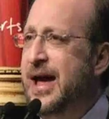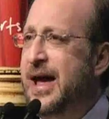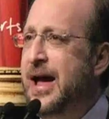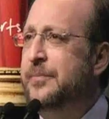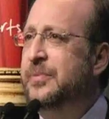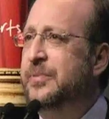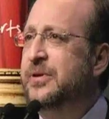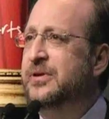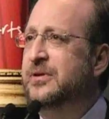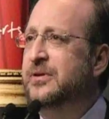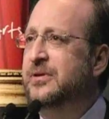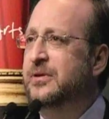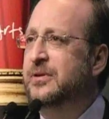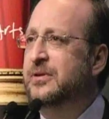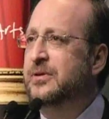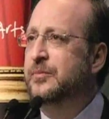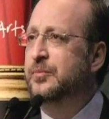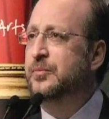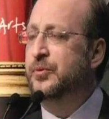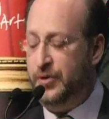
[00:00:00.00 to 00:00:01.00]
happen,
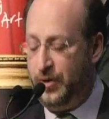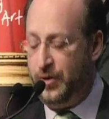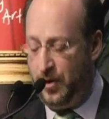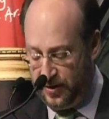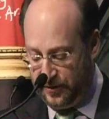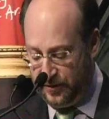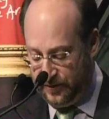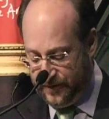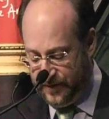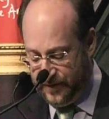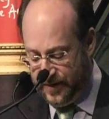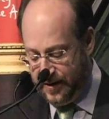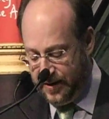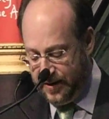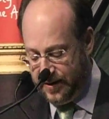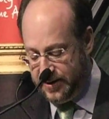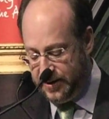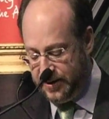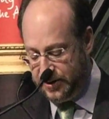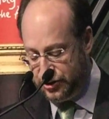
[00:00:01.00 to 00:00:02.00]

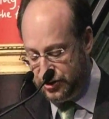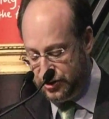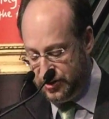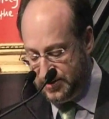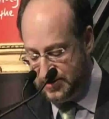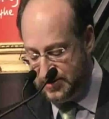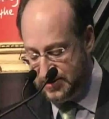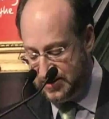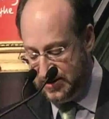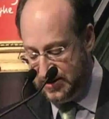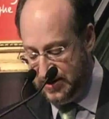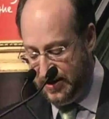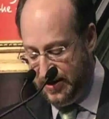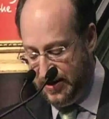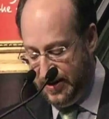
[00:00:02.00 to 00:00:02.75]
pornography addictions.